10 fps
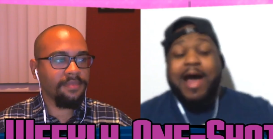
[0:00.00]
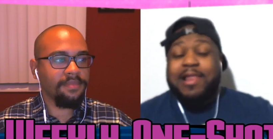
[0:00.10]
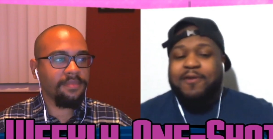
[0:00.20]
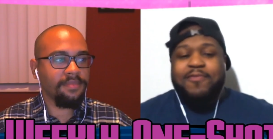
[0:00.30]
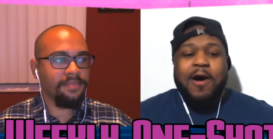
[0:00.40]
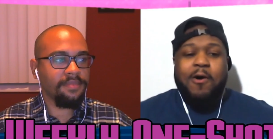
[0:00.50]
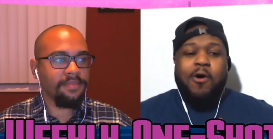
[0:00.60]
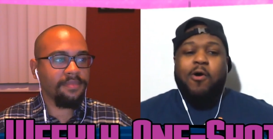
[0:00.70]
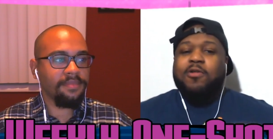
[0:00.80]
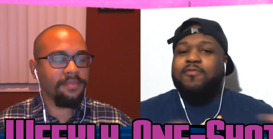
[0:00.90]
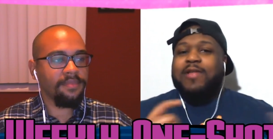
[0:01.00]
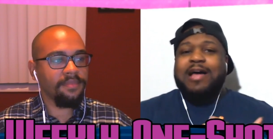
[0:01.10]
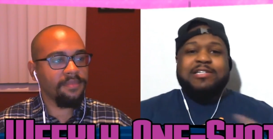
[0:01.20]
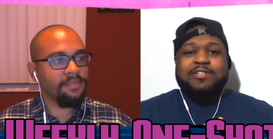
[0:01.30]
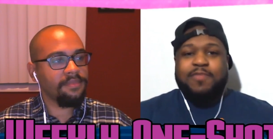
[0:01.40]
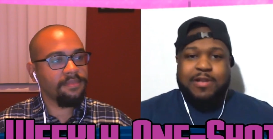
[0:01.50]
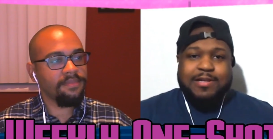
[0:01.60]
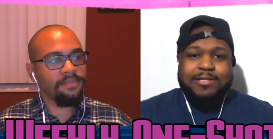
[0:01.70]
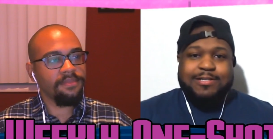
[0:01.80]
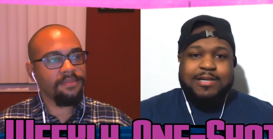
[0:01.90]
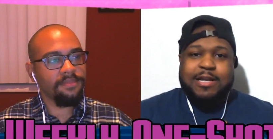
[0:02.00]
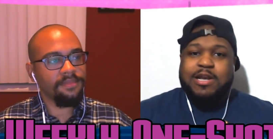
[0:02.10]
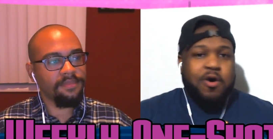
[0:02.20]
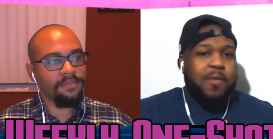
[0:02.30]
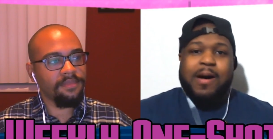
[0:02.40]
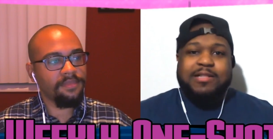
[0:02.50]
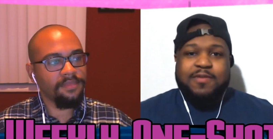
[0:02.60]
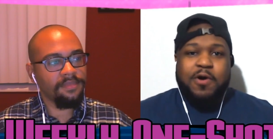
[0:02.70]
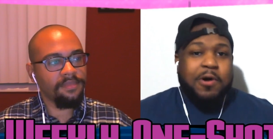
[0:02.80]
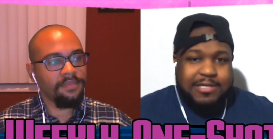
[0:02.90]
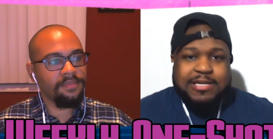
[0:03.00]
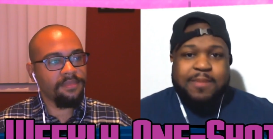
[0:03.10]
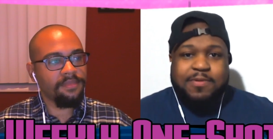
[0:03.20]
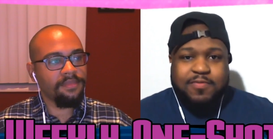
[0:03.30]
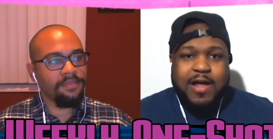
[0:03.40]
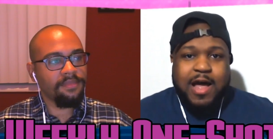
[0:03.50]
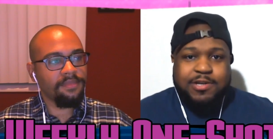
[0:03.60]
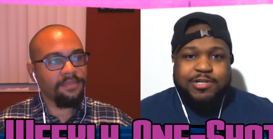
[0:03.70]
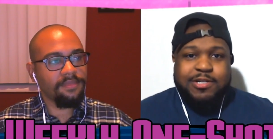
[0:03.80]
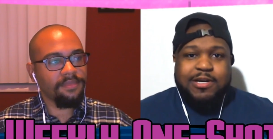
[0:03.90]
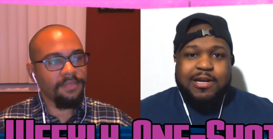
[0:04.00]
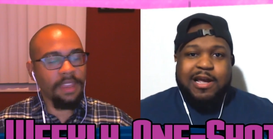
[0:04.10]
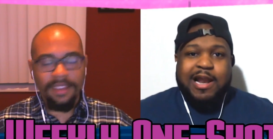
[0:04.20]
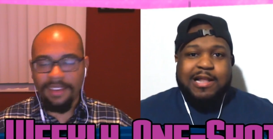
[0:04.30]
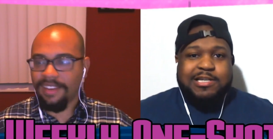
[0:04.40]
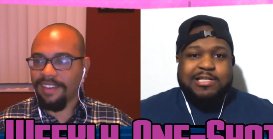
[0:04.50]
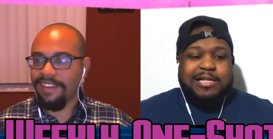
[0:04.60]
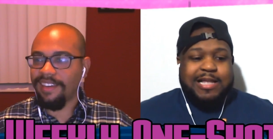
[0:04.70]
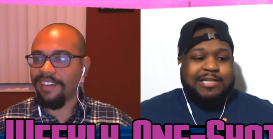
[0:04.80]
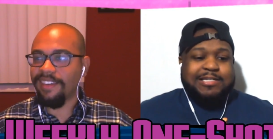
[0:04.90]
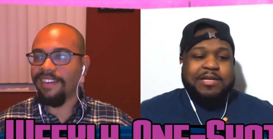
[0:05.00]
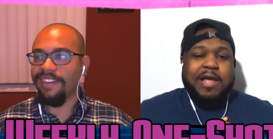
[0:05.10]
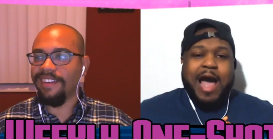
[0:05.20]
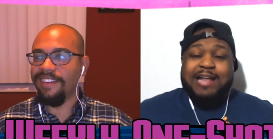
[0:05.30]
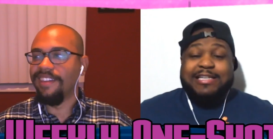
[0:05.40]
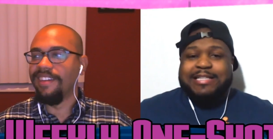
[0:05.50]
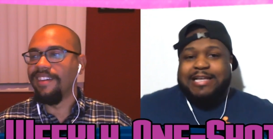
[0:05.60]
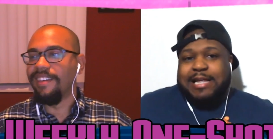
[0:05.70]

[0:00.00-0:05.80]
Speaker 1: I love how all the Flash's villains know about DeVoe except the Flash. And I just think that's, I just think that's